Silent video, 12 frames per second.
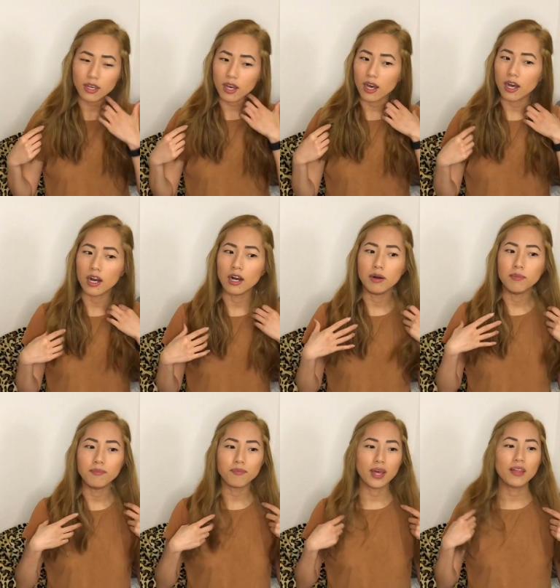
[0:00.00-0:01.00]
And
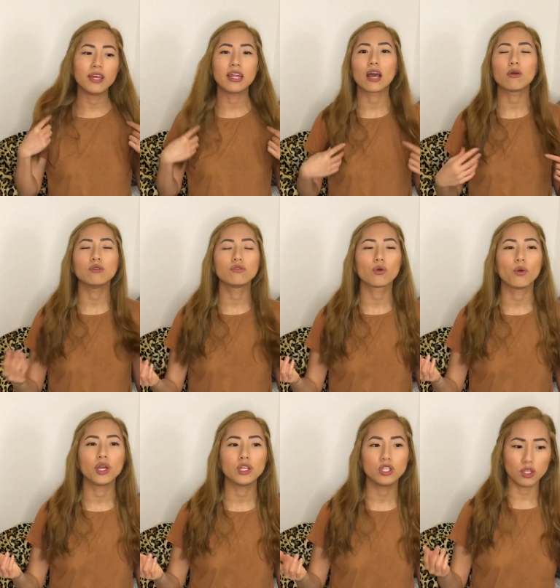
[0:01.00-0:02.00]
then I was
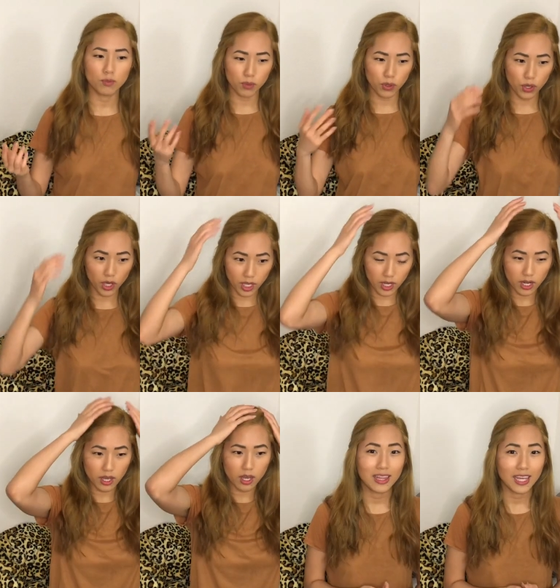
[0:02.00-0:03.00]
going to put
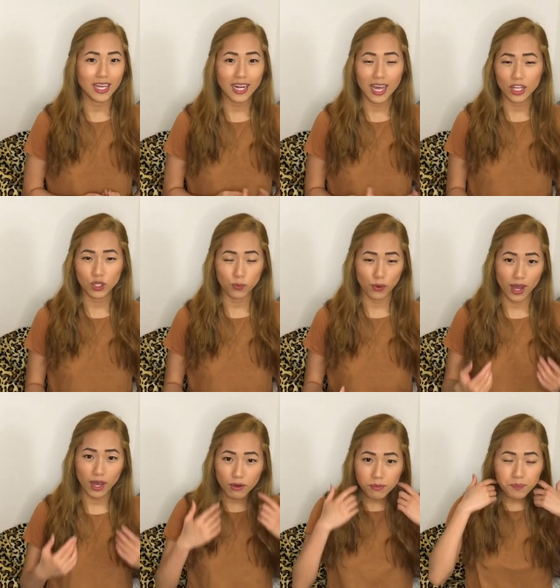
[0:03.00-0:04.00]
a light ash
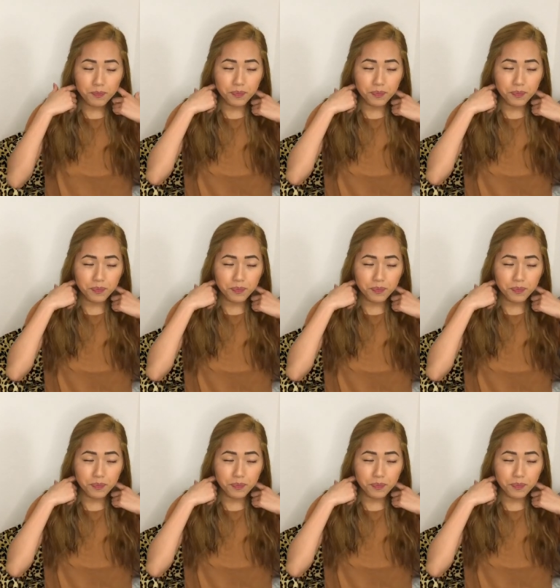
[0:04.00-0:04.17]
brown.